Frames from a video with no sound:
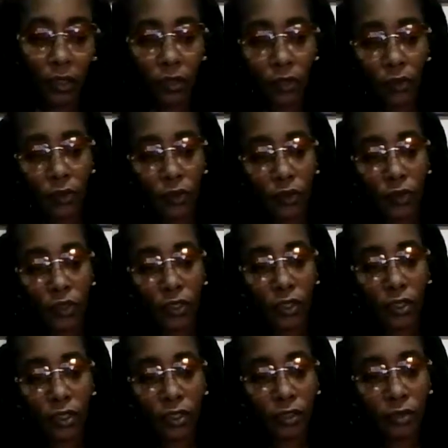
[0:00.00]

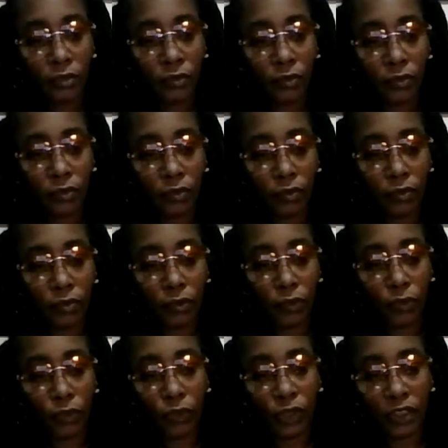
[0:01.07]
Then,
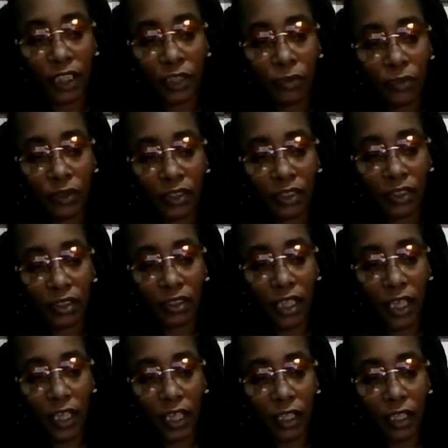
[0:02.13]
when they was a knight,